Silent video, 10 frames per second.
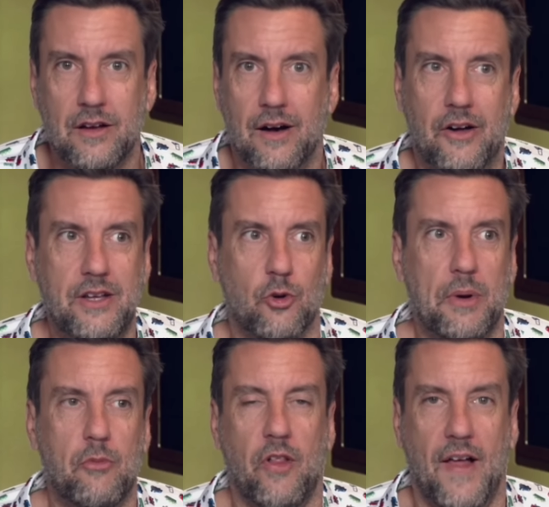I don't even
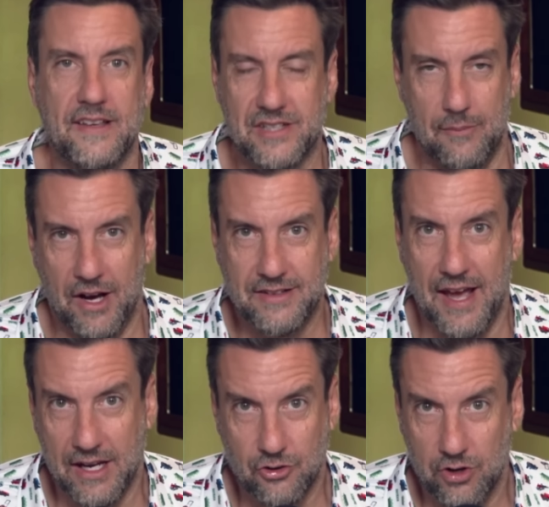remember the last time I
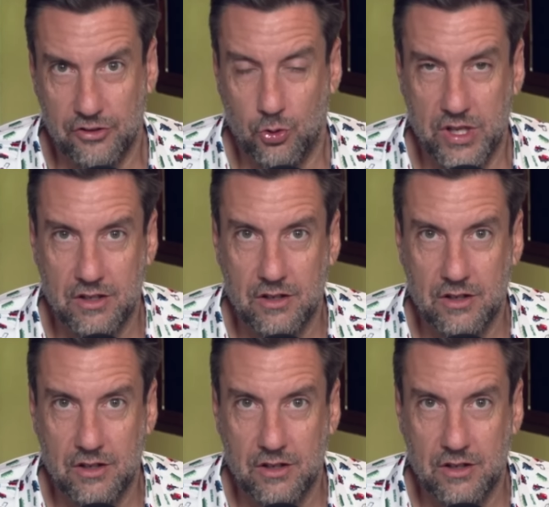tagged her in a tweet.